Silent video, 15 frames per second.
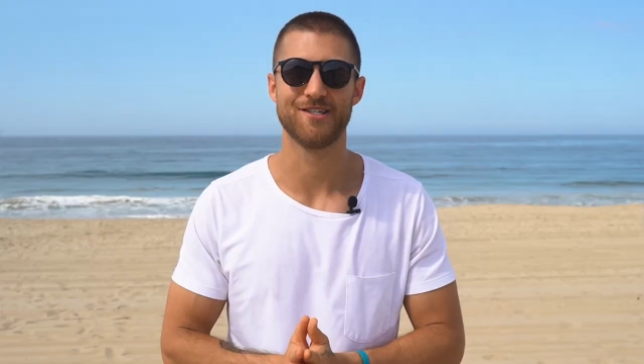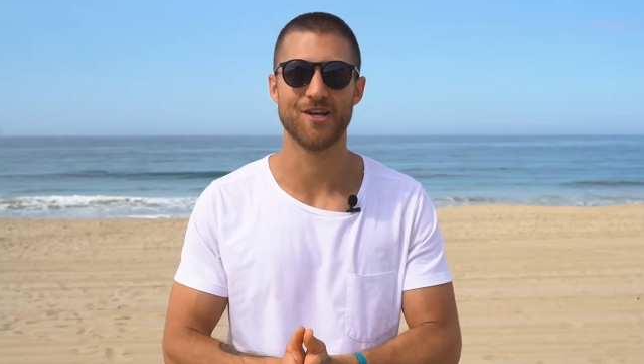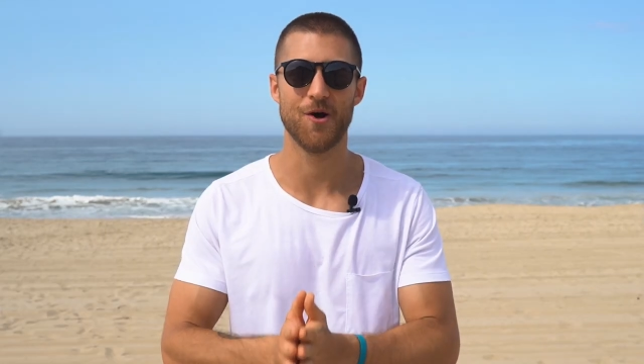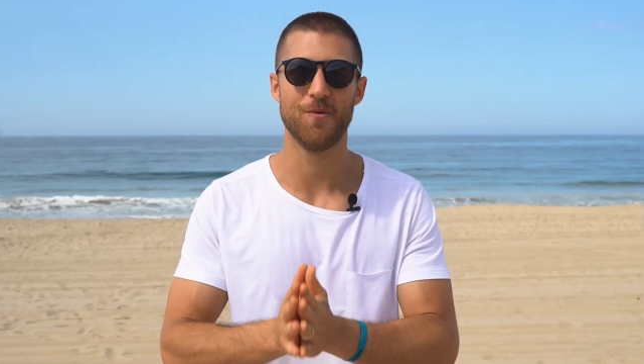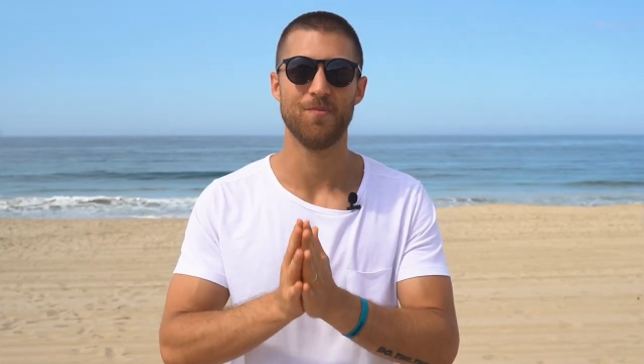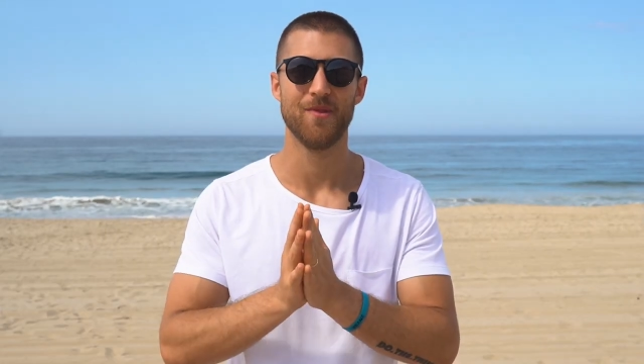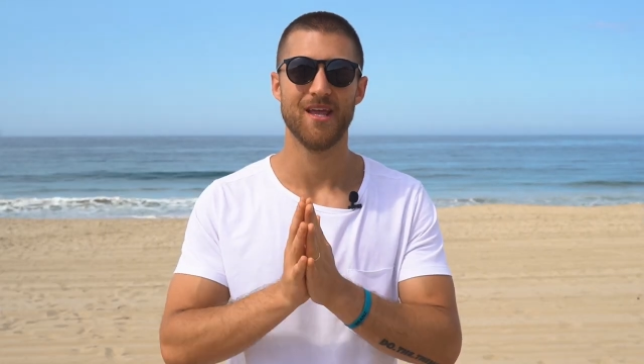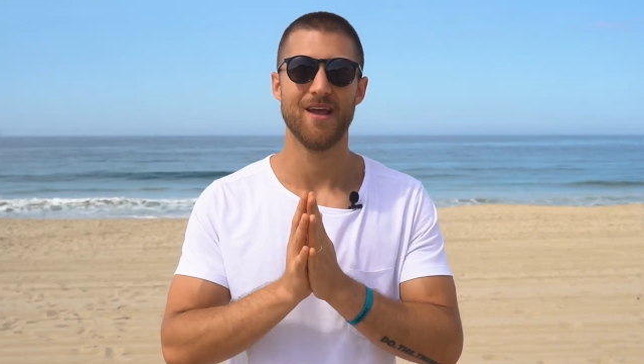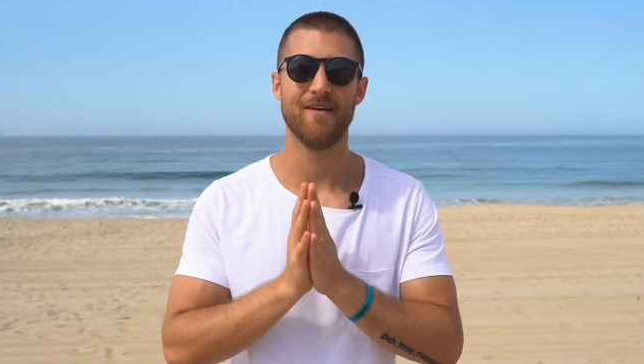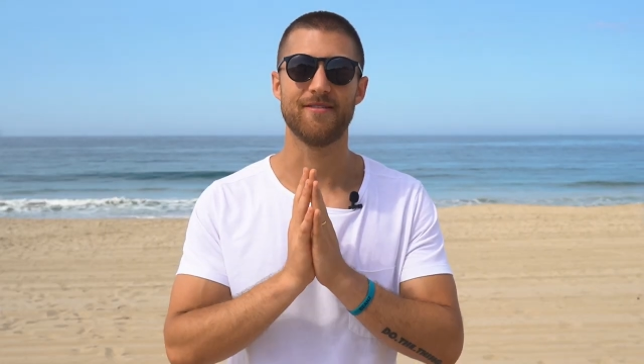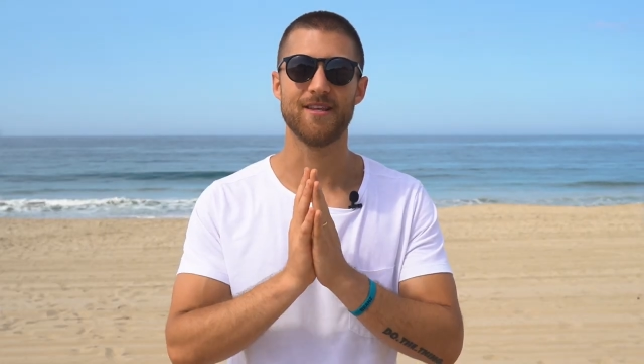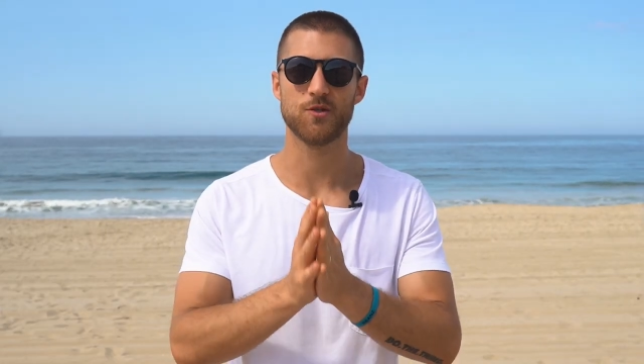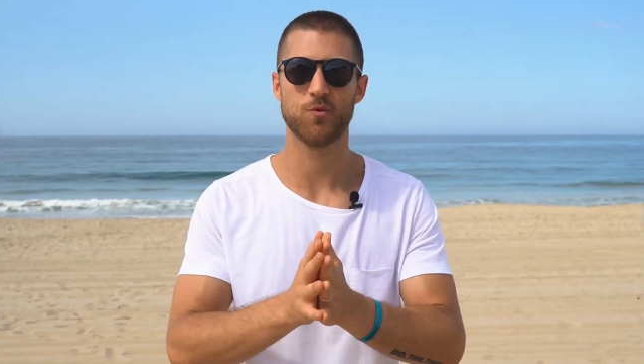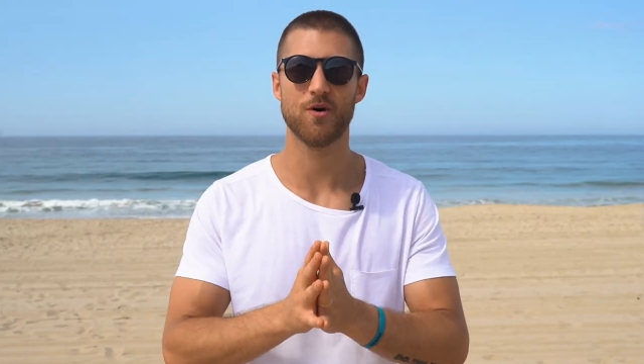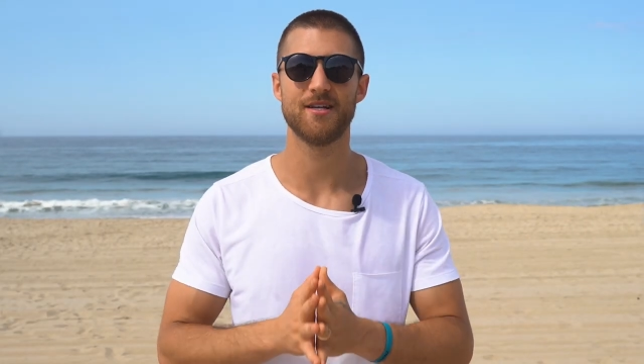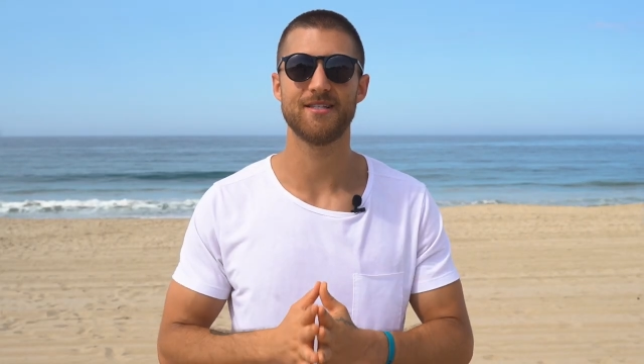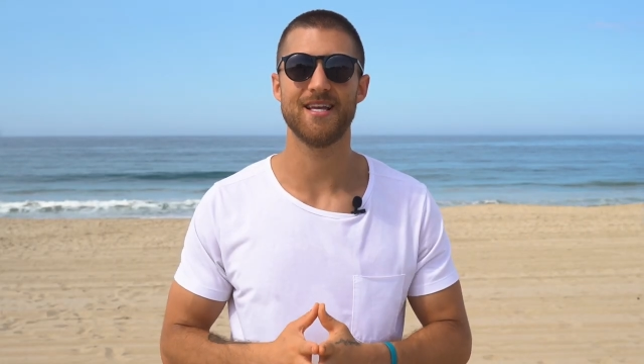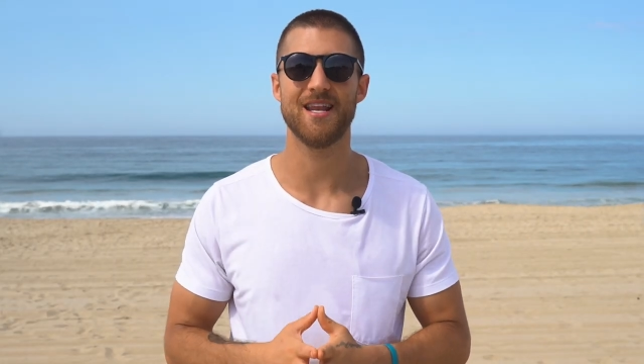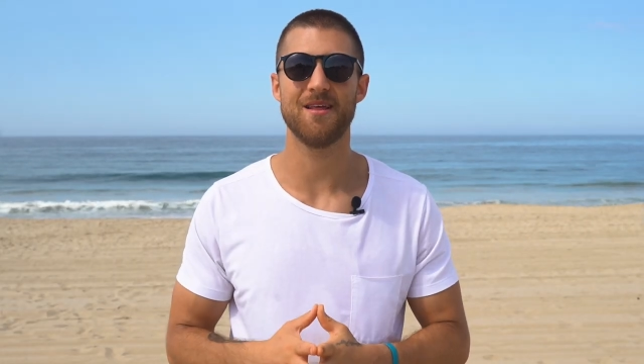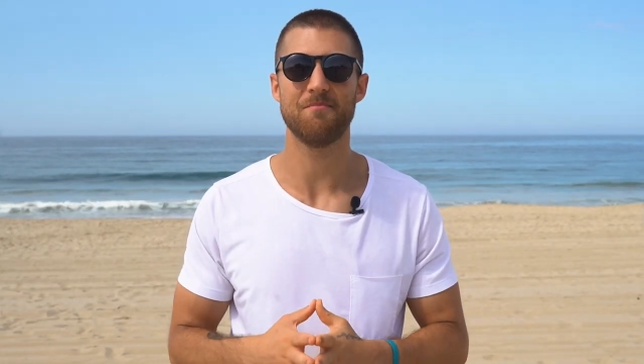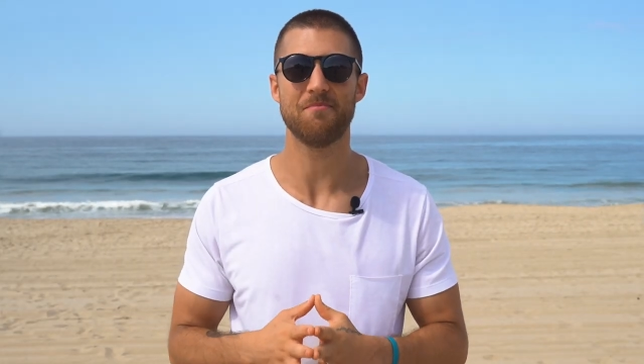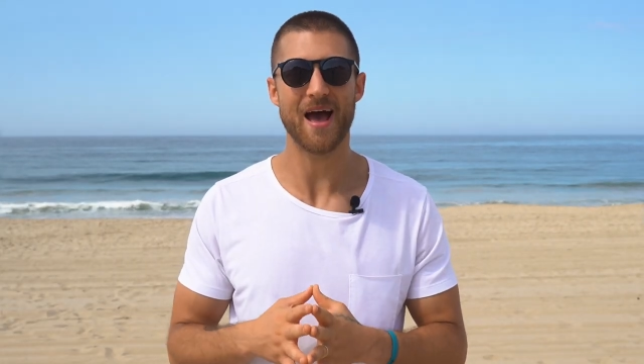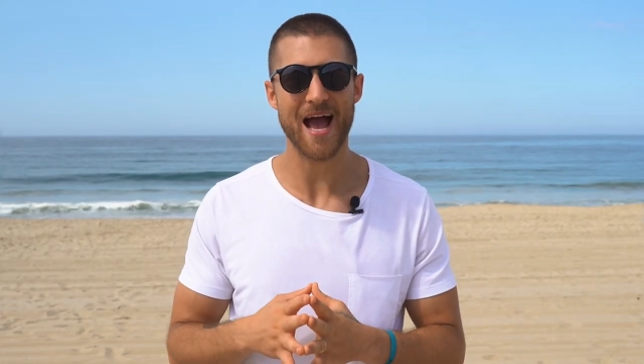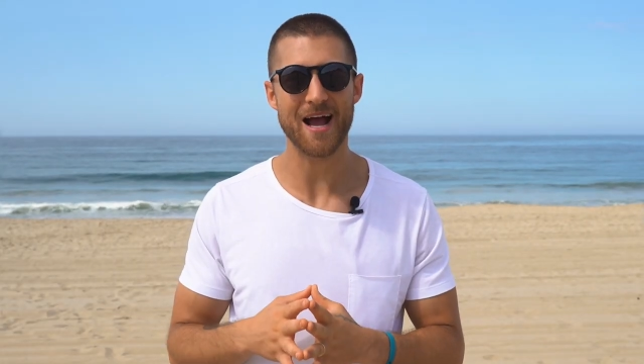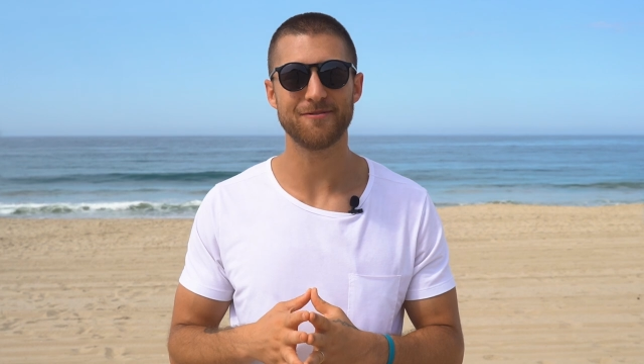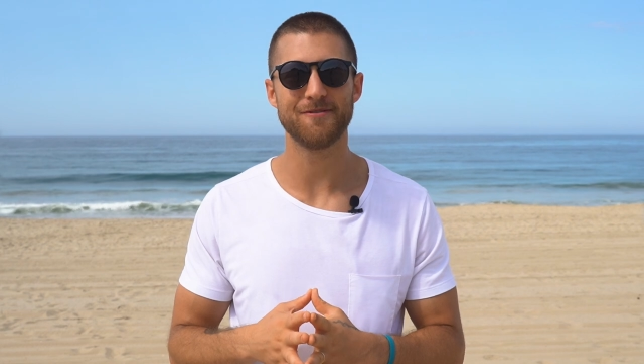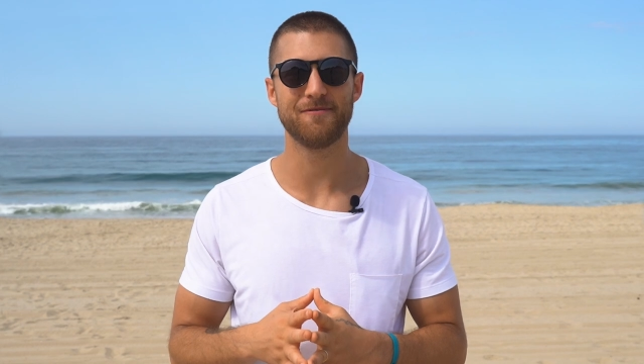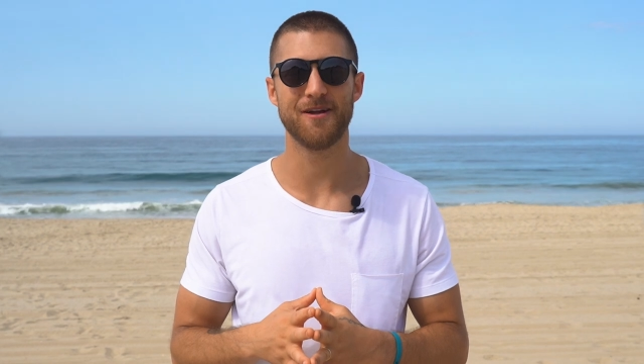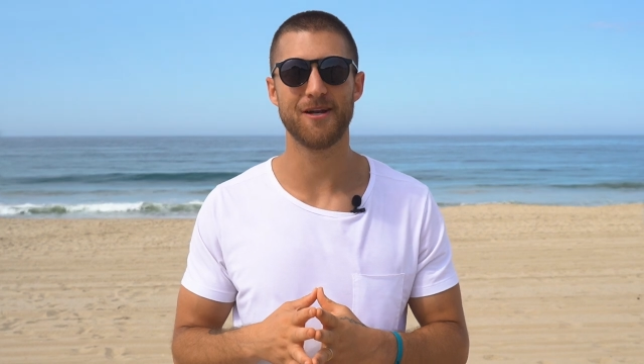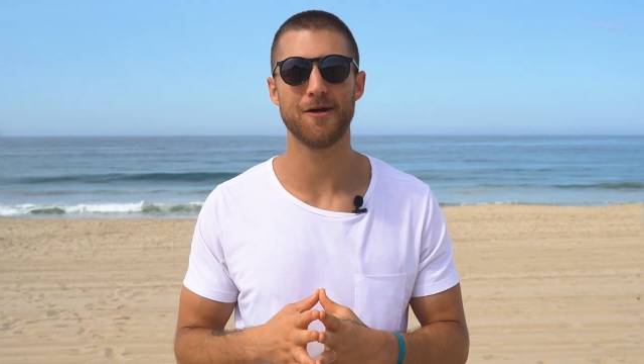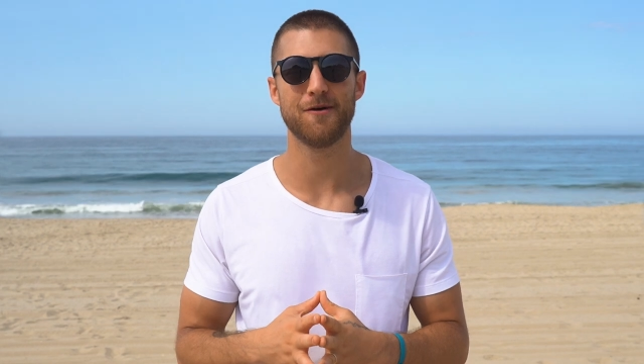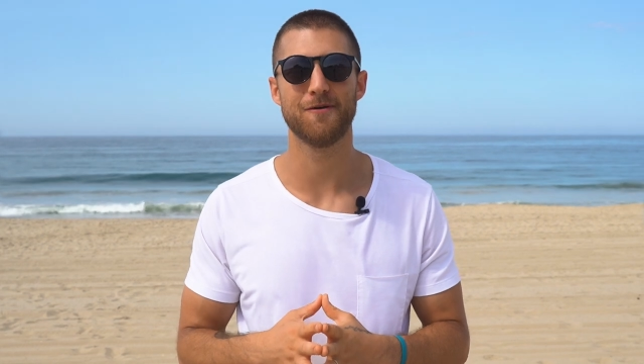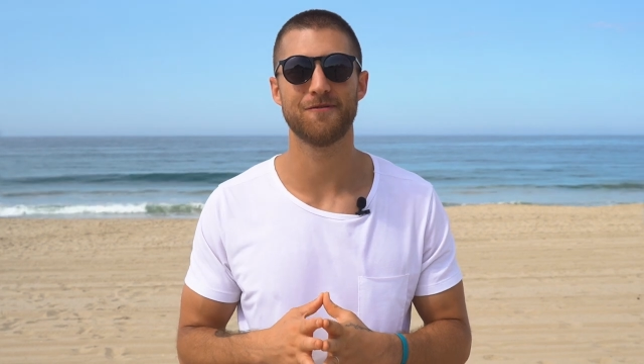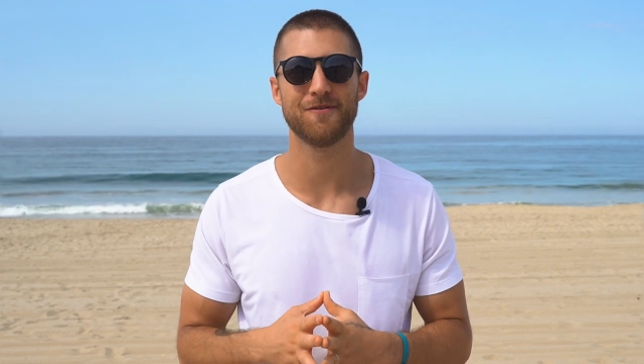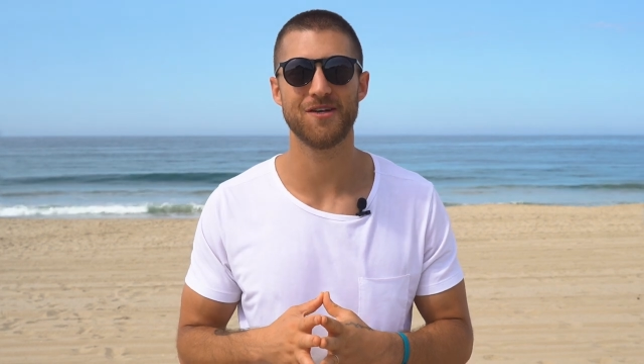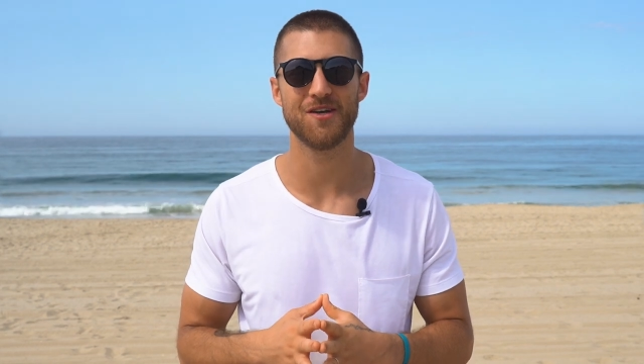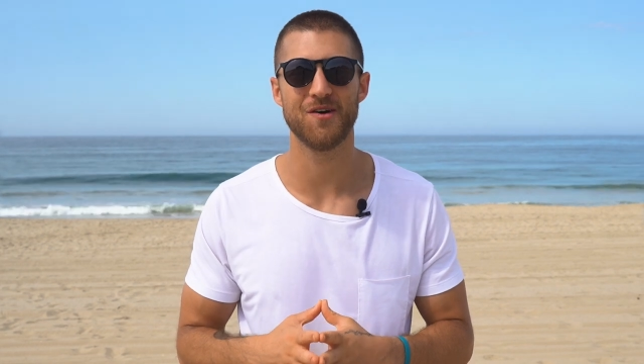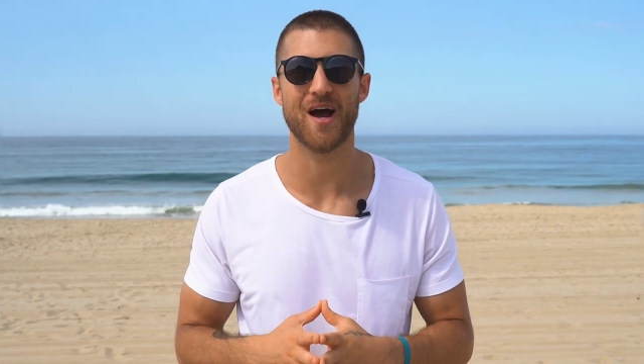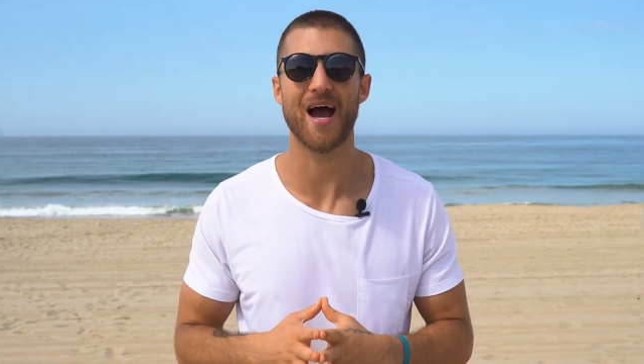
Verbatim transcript: So if this was an impactful video for you,